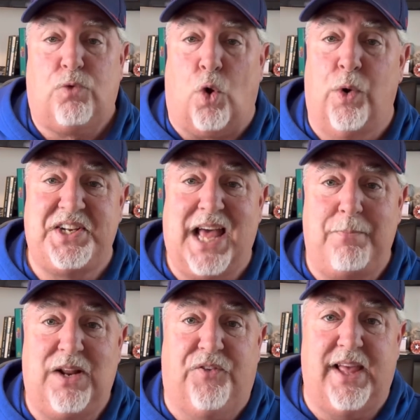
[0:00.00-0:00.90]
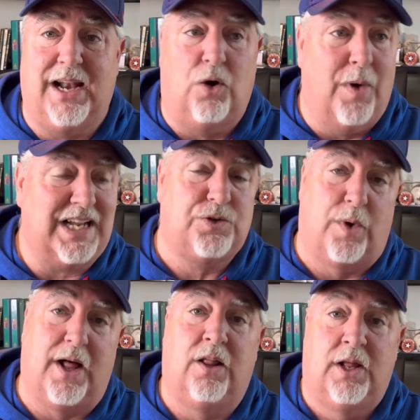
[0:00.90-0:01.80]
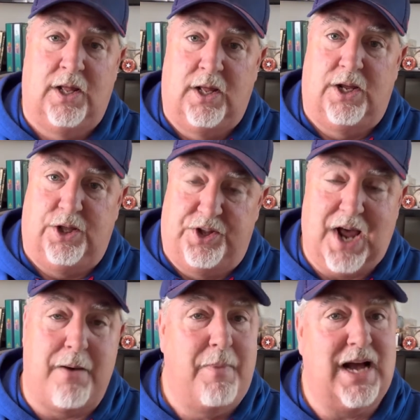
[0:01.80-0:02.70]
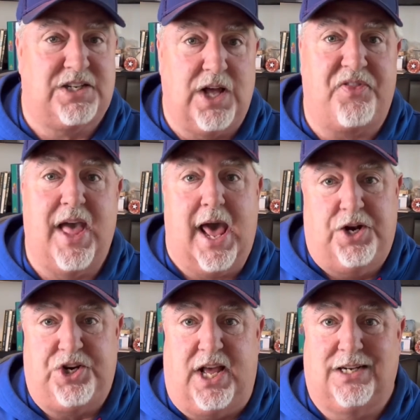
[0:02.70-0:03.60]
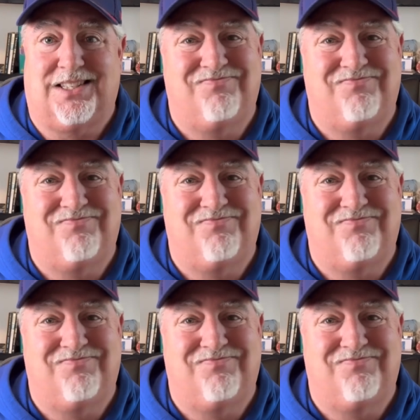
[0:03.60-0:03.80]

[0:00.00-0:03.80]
What does that mean for the NL West? Well, the Diamondbacks thought they had a chance.